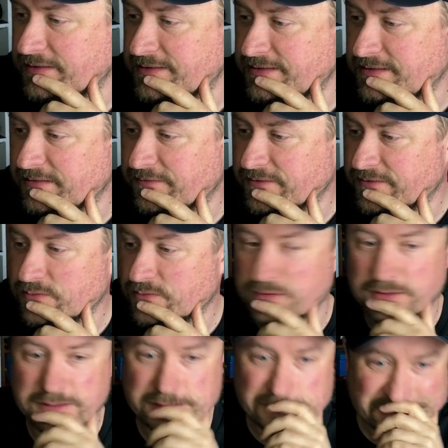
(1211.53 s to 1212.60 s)
let's see if this
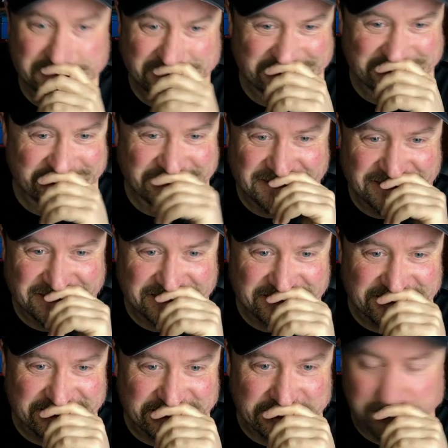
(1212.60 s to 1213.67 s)
works.
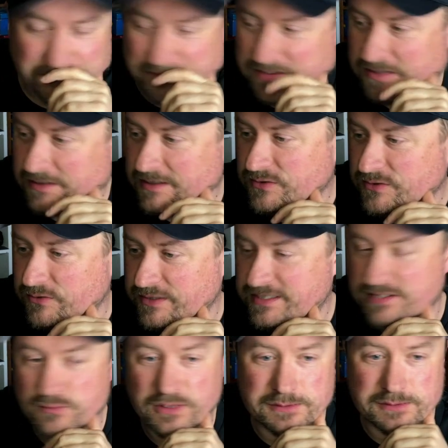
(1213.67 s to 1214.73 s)
Yeah, so this
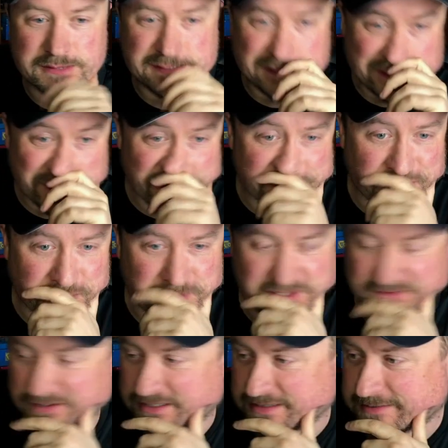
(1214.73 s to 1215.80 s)
is what you would see on a mobile
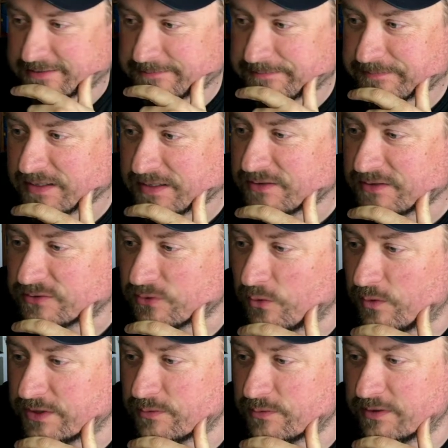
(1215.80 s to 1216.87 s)
device. So
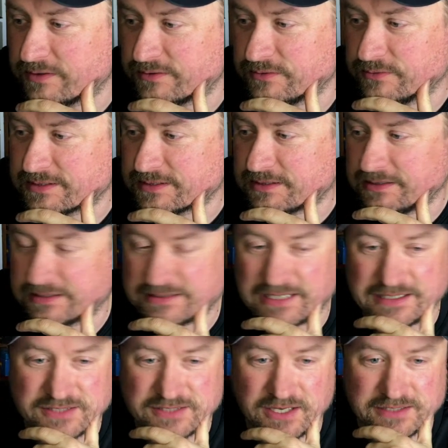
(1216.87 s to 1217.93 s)
what you want to do is click
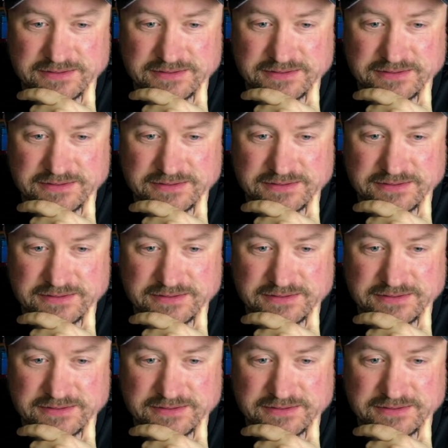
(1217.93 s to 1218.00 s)
that